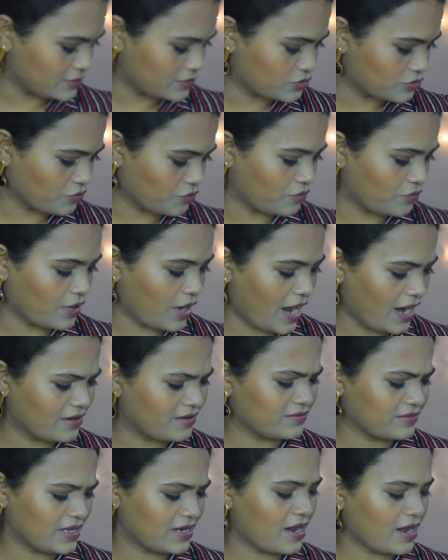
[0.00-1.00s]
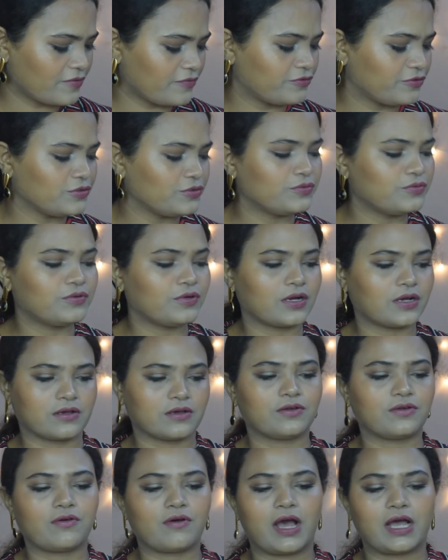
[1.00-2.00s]
So, and there are few
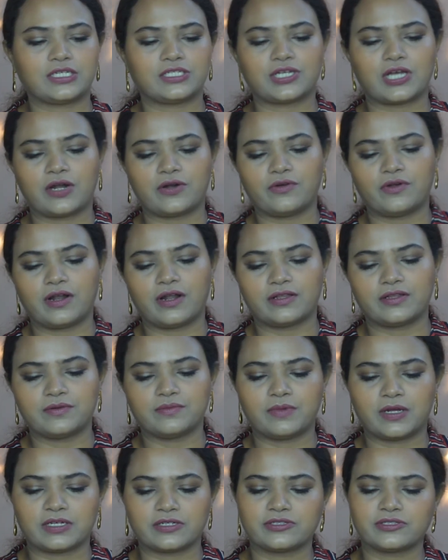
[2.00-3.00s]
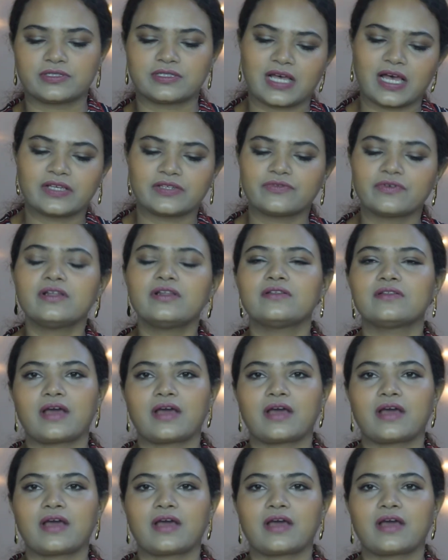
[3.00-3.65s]
eyeshadow and other brushes as well.